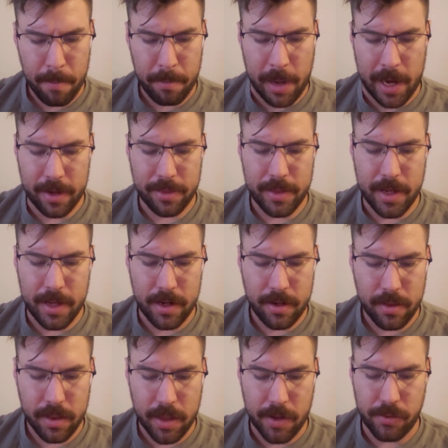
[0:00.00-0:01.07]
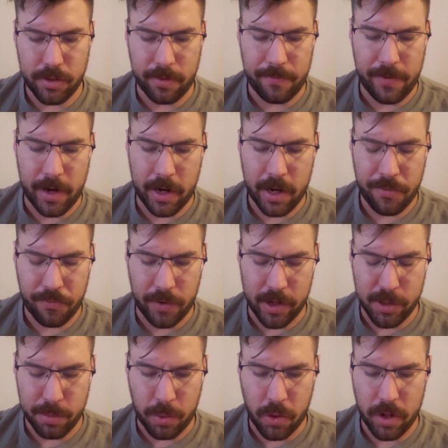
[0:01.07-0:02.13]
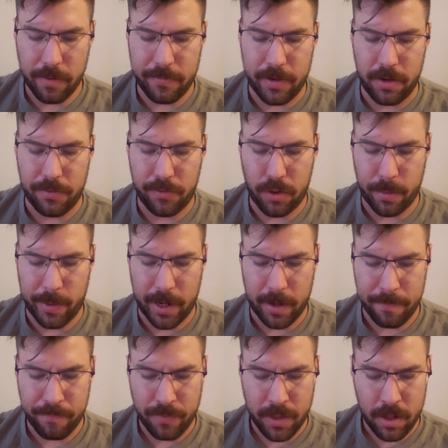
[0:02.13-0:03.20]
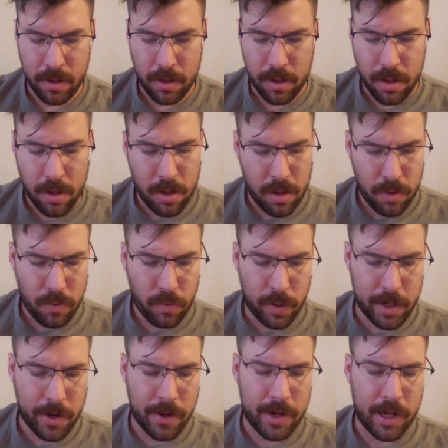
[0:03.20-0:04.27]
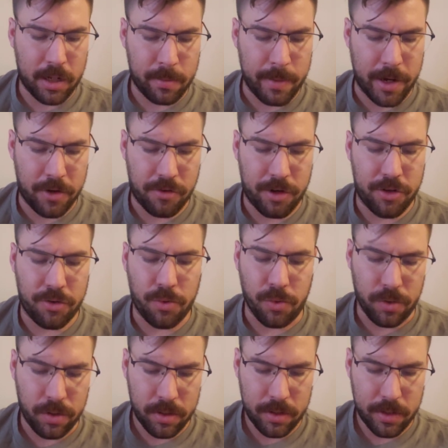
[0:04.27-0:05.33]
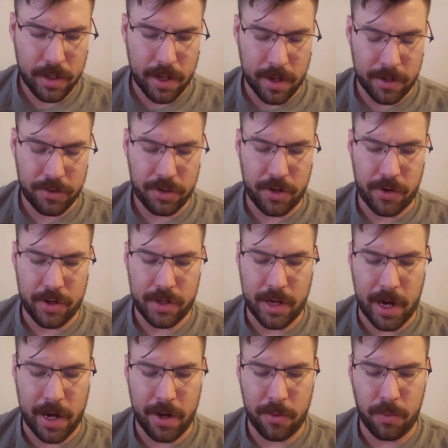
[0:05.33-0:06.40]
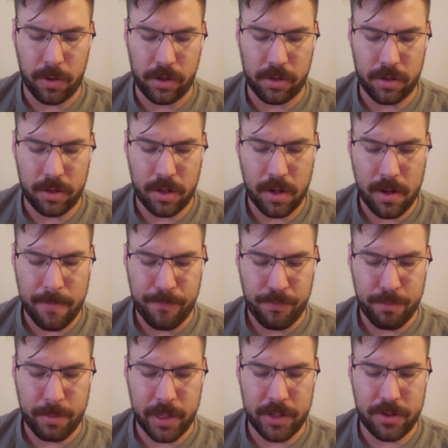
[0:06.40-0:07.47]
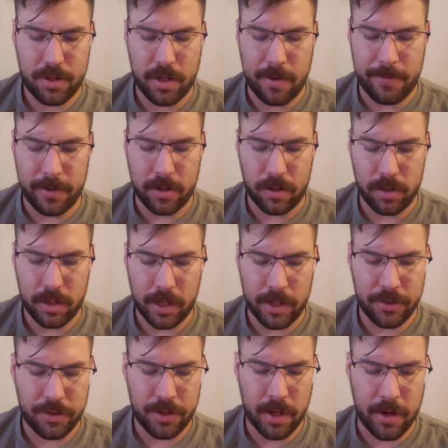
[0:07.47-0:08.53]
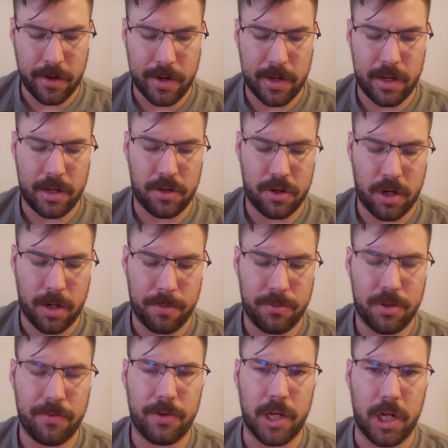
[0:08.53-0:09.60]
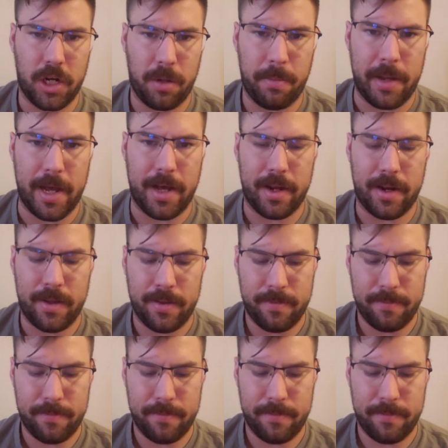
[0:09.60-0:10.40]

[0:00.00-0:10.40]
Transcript: Back then, there was a very fresh point of view for me. When you're in elementary school, it's your entire world, but it's difficult to consider it in terms of good or bad.